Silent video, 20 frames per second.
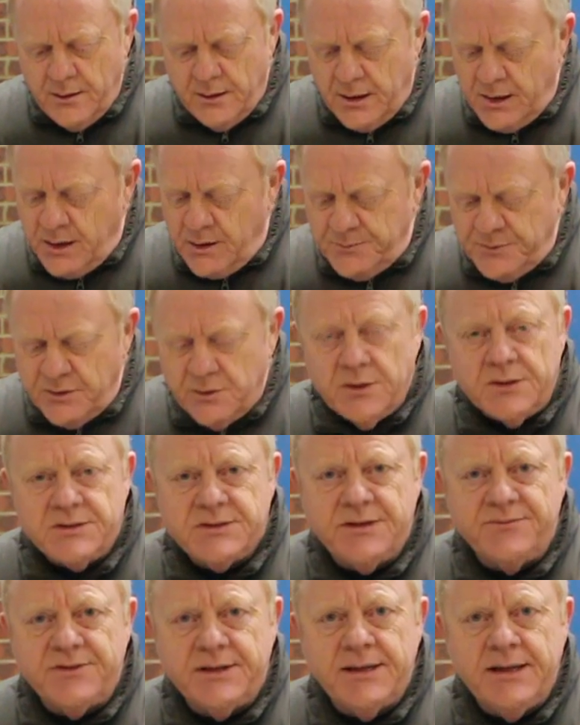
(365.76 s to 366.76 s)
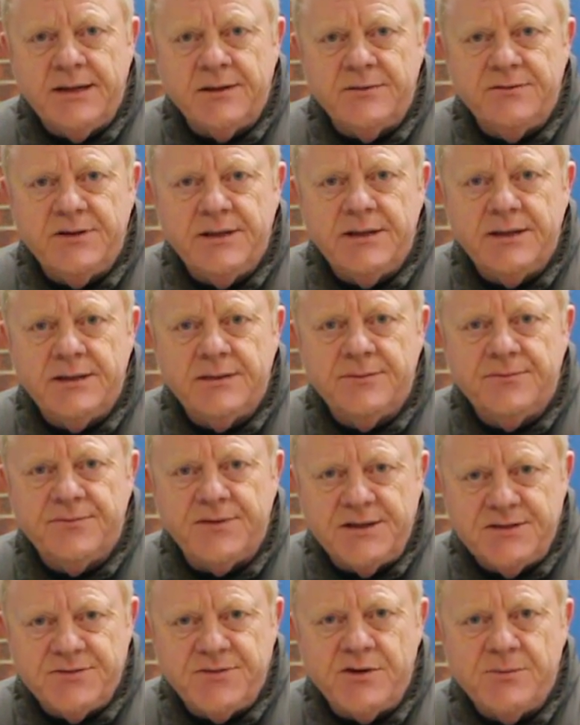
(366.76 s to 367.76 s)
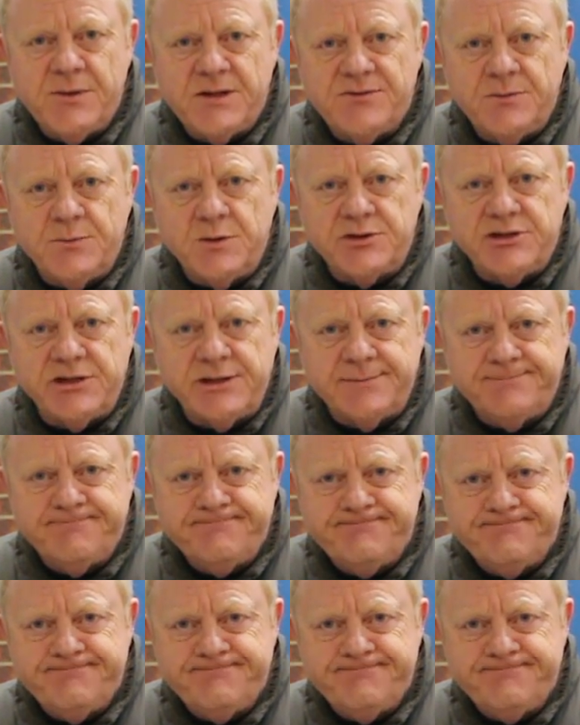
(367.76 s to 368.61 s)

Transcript: I hope you got something out of it, and thanks very much for watching.